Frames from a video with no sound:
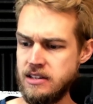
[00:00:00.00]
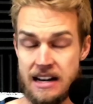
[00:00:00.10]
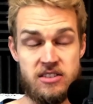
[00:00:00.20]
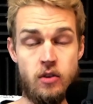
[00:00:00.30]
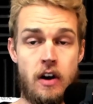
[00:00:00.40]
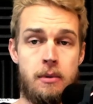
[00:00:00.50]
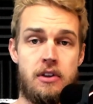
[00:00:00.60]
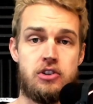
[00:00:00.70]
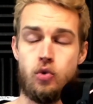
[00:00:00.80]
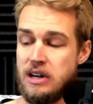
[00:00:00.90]
November the
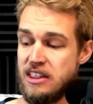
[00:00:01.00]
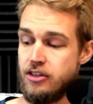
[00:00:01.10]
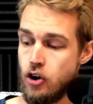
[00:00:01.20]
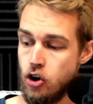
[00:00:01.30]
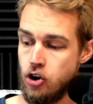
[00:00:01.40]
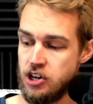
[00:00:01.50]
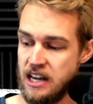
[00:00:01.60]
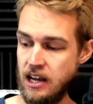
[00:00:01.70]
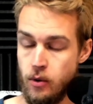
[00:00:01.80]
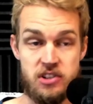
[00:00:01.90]
23rd,
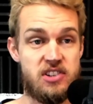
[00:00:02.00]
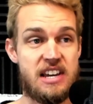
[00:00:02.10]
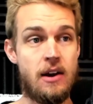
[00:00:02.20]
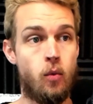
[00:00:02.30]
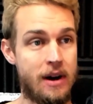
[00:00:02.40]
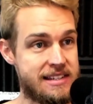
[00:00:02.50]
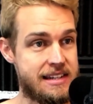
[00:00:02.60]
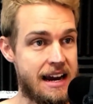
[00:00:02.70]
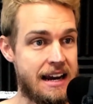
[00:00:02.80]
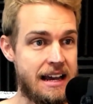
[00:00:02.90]
which is a
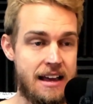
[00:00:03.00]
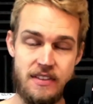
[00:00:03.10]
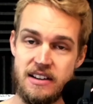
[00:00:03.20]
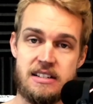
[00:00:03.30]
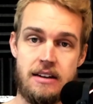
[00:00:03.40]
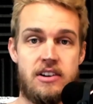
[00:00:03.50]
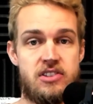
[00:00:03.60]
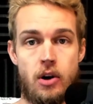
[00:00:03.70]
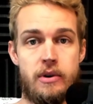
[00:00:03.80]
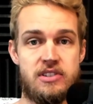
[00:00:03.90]
Wednesday. Thanksgiving is
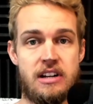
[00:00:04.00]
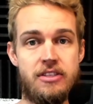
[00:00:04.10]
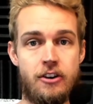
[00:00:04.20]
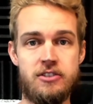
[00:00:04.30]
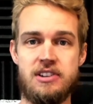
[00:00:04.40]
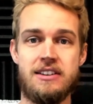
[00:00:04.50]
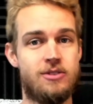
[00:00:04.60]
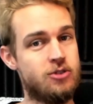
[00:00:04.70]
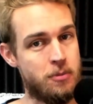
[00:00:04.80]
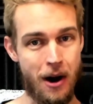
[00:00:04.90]
always on a Thursday. So
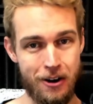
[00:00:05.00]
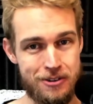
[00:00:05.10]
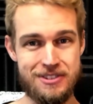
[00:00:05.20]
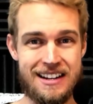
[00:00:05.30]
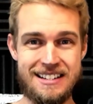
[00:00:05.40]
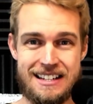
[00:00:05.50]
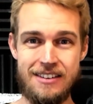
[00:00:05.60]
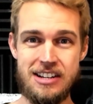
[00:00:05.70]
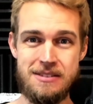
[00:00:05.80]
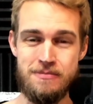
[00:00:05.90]
tomorrow's
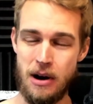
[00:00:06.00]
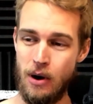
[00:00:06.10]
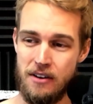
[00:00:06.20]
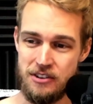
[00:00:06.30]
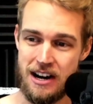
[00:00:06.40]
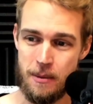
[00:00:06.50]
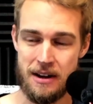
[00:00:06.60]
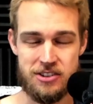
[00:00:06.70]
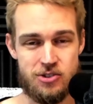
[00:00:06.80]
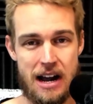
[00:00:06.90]
Thanksgiving. My wife and I are about
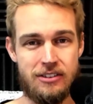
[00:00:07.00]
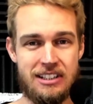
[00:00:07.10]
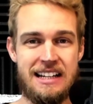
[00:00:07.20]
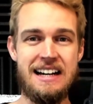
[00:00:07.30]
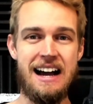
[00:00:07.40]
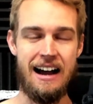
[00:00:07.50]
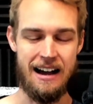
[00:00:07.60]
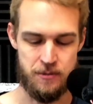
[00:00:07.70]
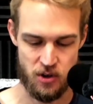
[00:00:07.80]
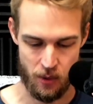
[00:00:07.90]
to travel.
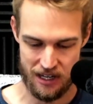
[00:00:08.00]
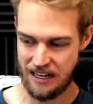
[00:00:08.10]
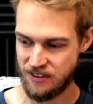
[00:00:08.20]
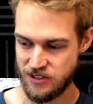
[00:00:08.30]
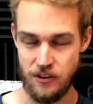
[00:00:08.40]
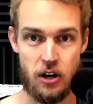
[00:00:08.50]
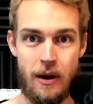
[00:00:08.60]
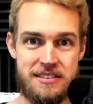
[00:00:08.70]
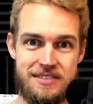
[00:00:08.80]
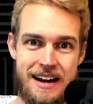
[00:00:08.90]
So I wanted to get this video
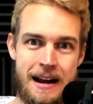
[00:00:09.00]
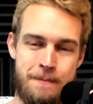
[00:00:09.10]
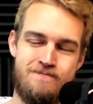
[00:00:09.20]
out today.